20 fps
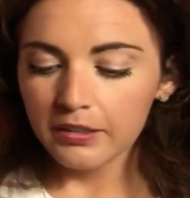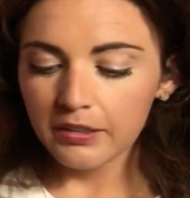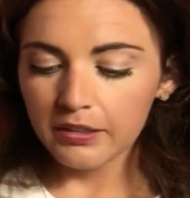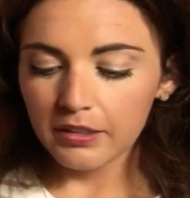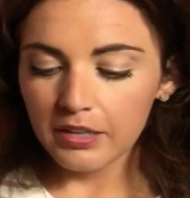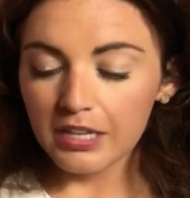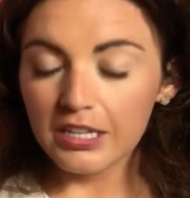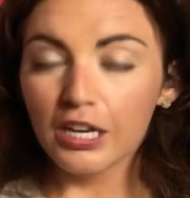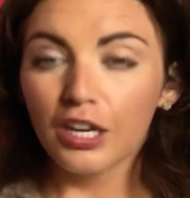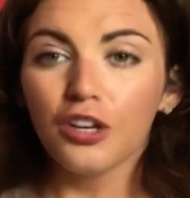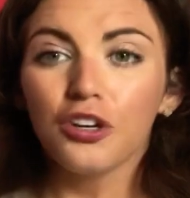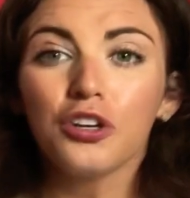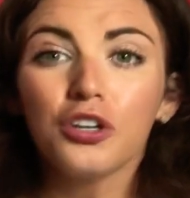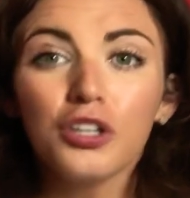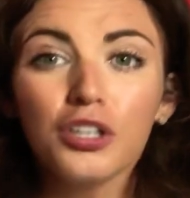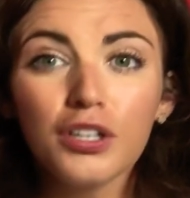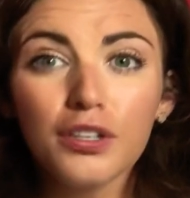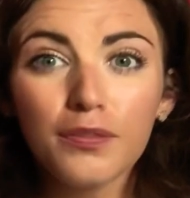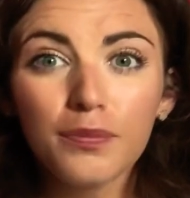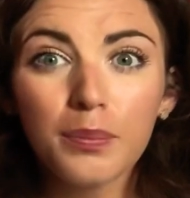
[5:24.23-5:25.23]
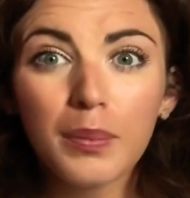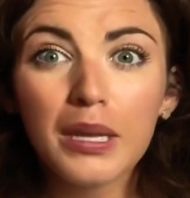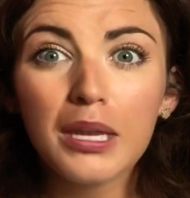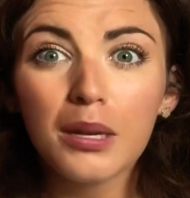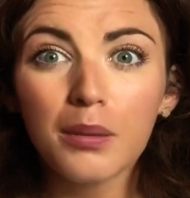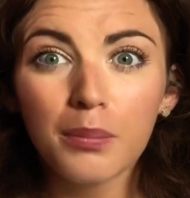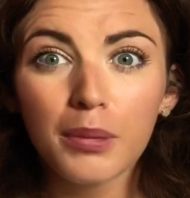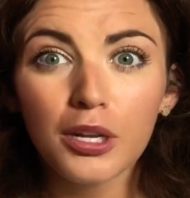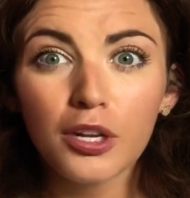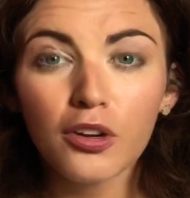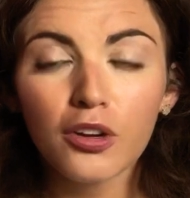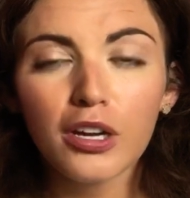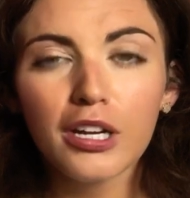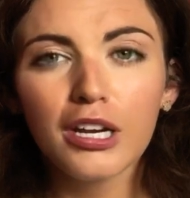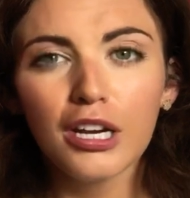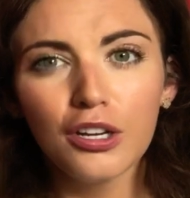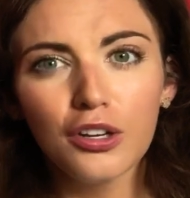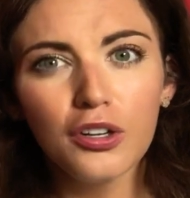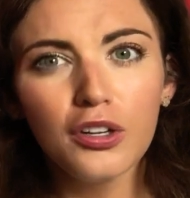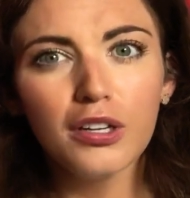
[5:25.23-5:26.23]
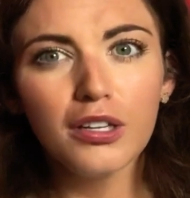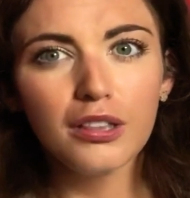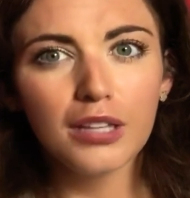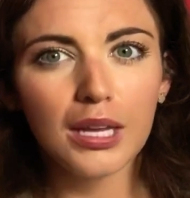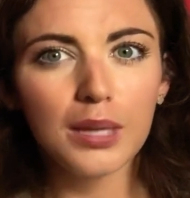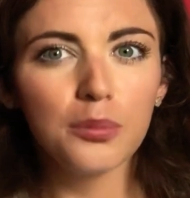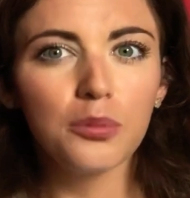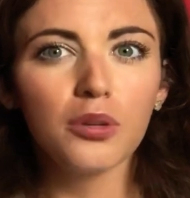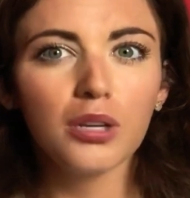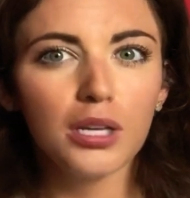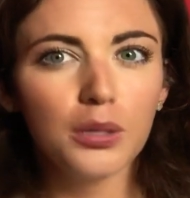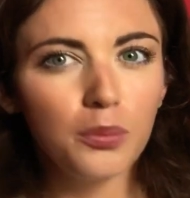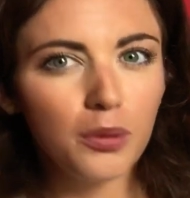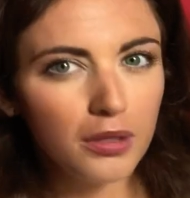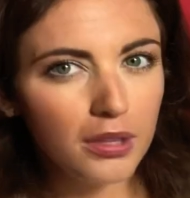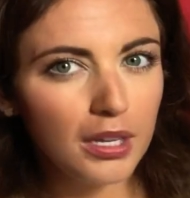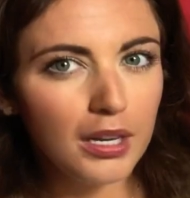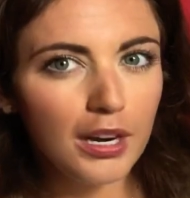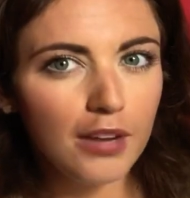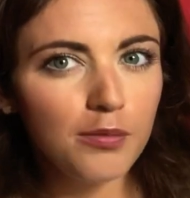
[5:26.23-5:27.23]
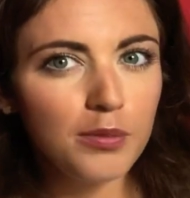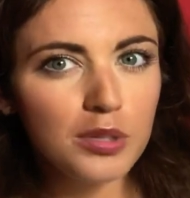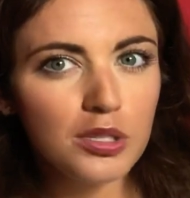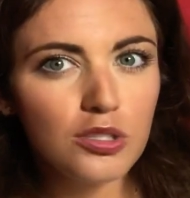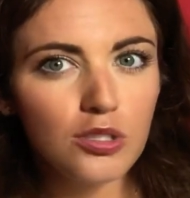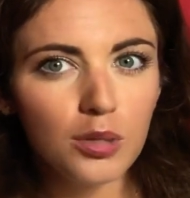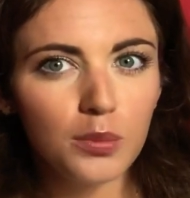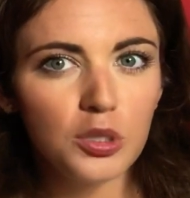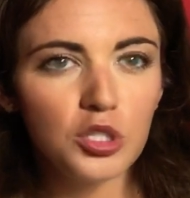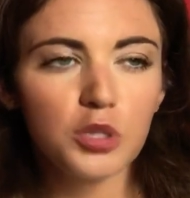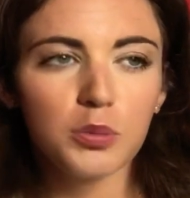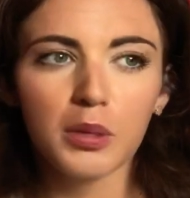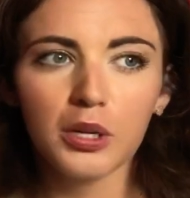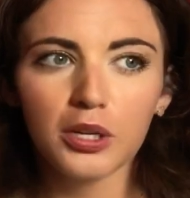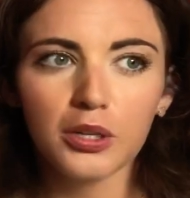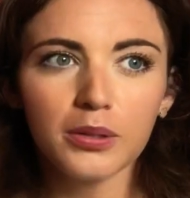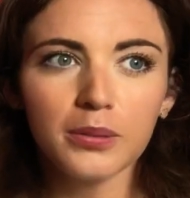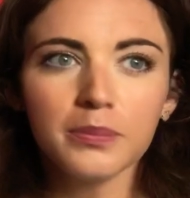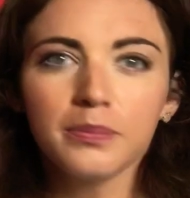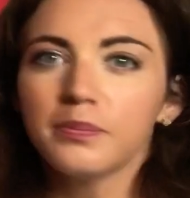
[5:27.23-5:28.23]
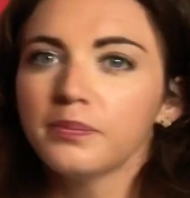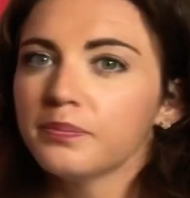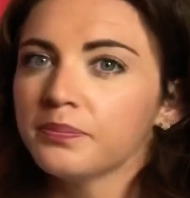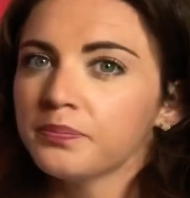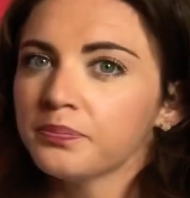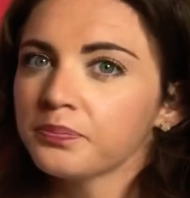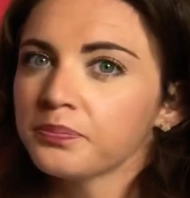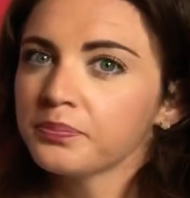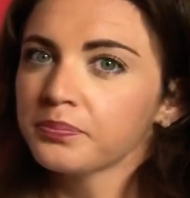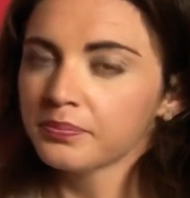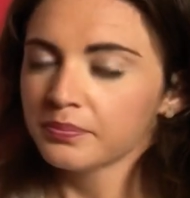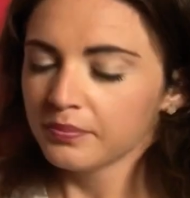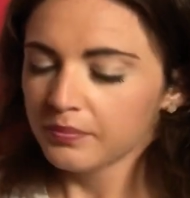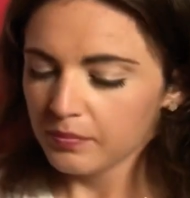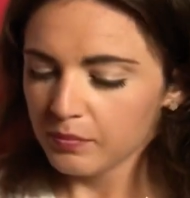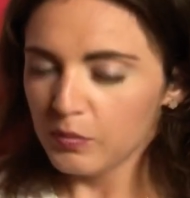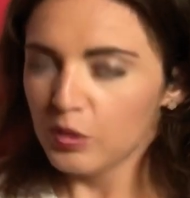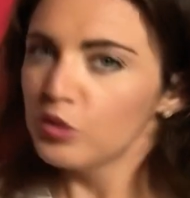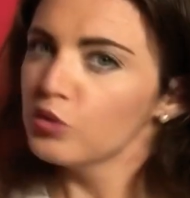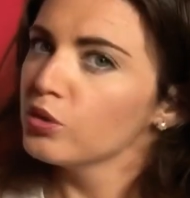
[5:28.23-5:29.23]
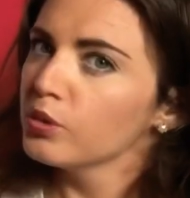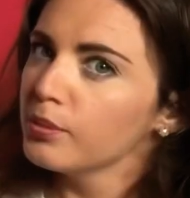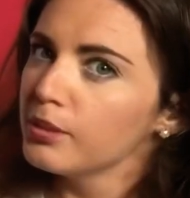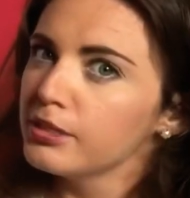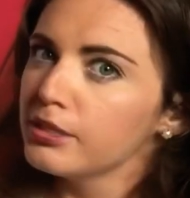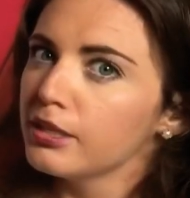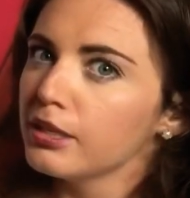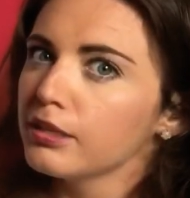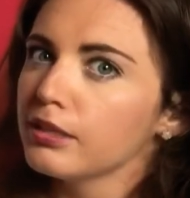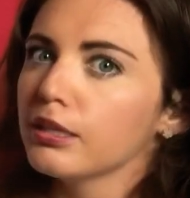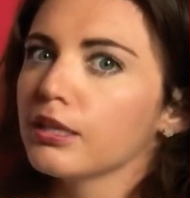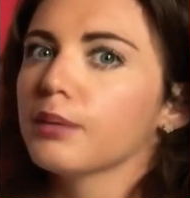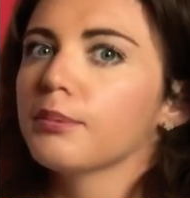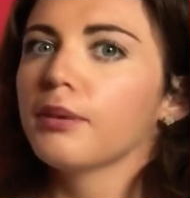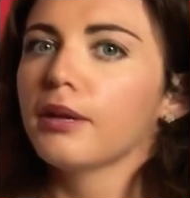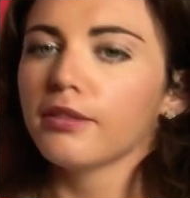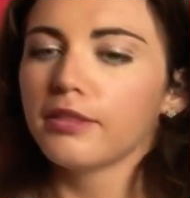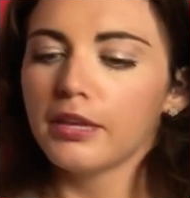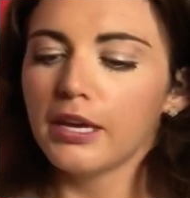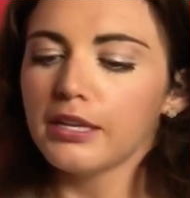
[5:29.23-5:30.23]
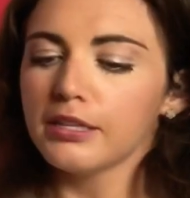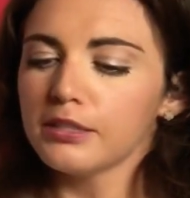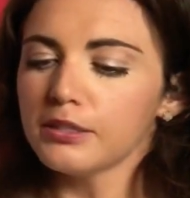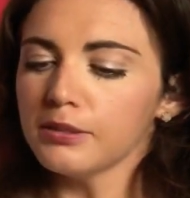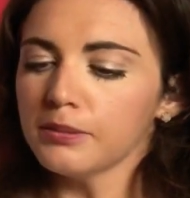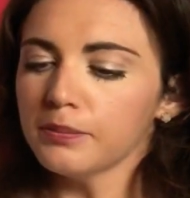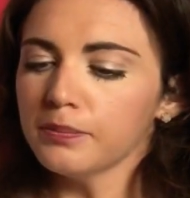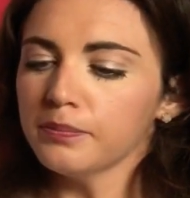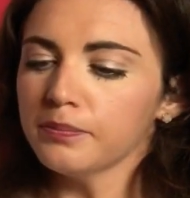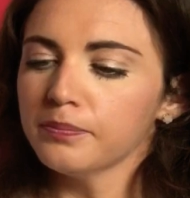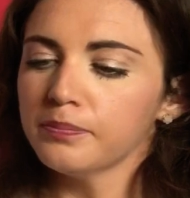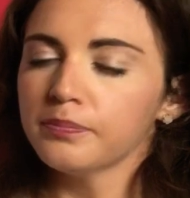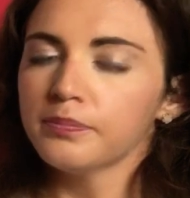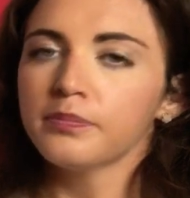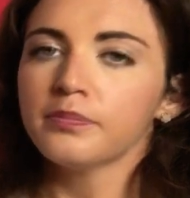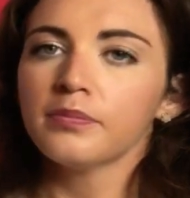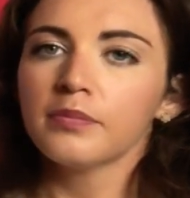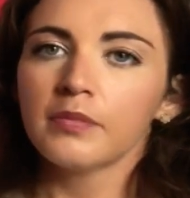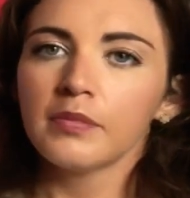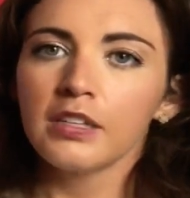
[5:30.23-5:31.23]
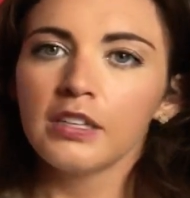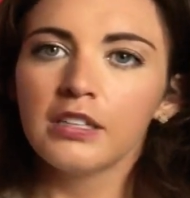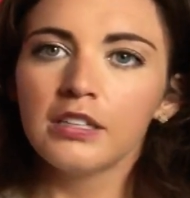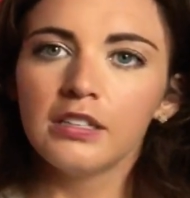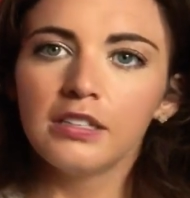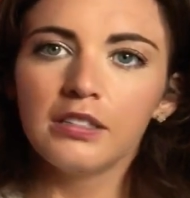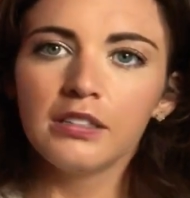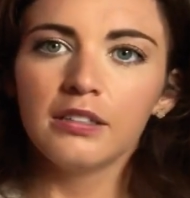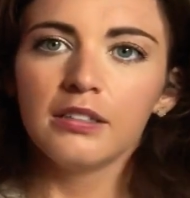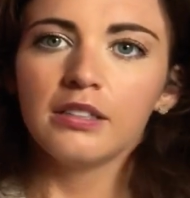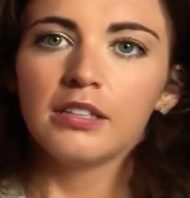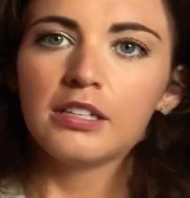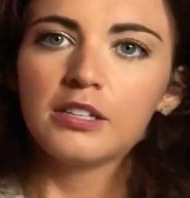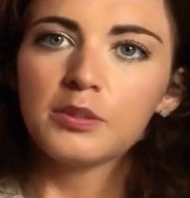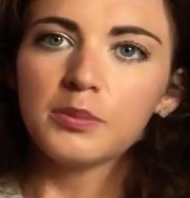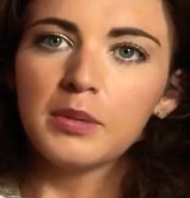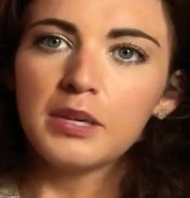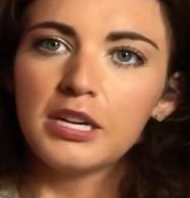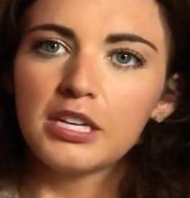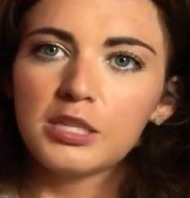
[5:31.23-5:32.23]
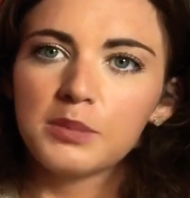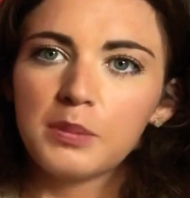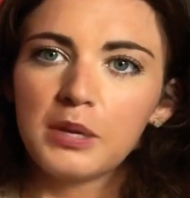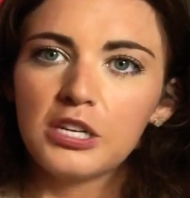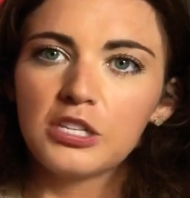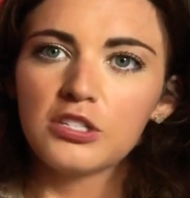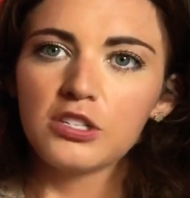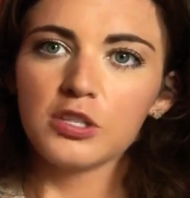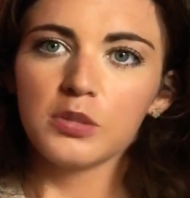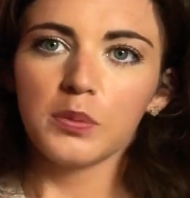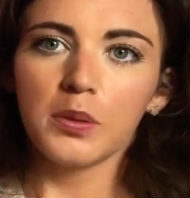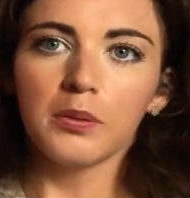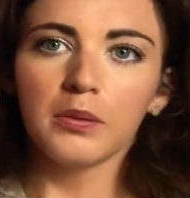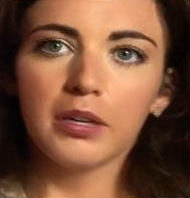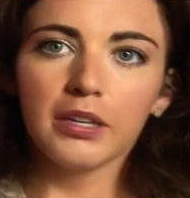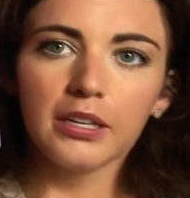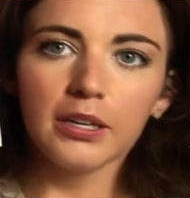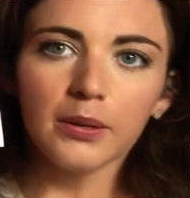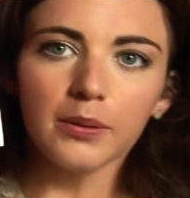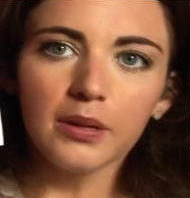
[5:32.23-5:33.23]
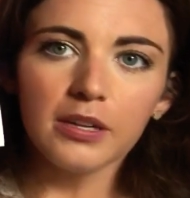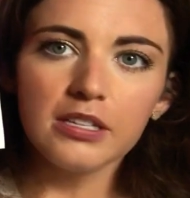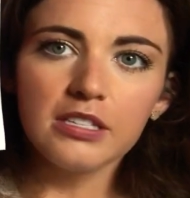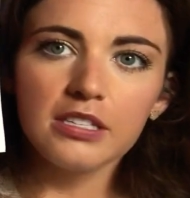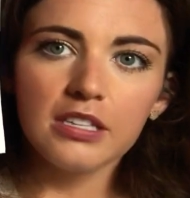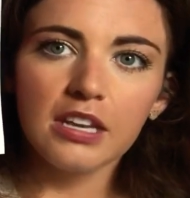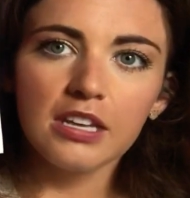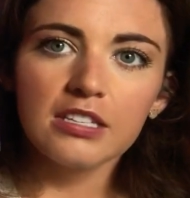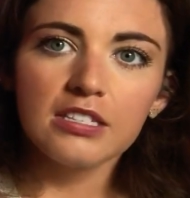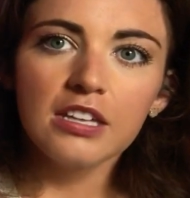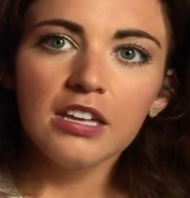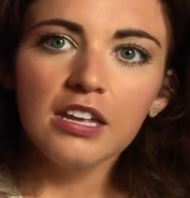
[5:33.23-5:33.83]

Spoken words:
And I could have made it better, and I could have labeled it. Wouldn't that have been so much better? Miss Thorman didn't think about that. Here's my next page, this one right here. It says,